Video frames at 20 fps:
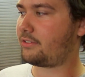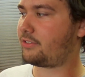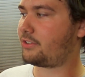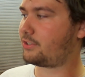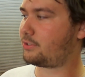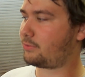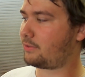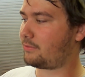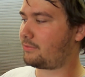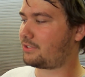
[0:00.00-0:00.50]

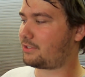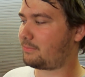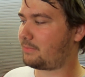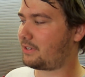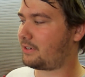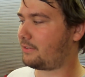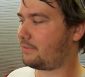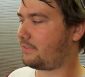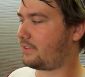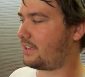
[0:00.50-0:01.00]
This one was a
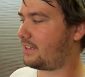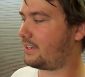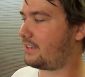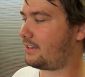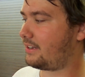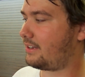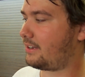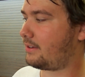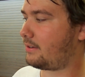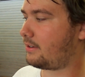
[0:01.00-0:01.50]
bit of a
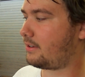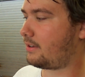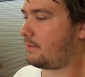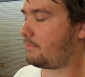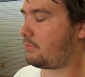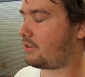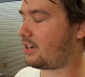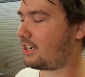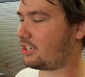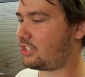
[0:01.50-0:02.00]
uh,
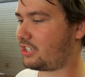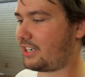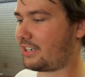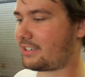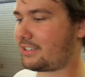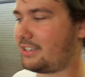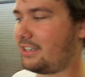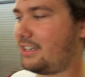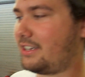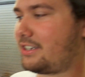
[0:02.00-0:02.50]

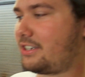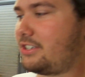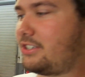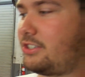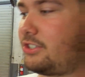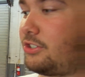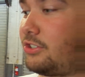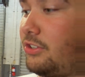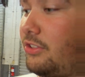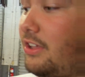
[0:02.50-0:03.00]
project
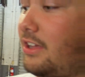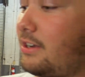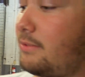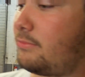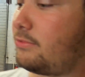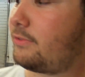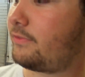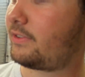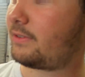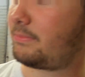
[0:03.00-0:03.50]
because there's a lot of
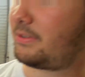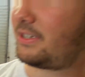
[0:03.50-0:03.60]
moving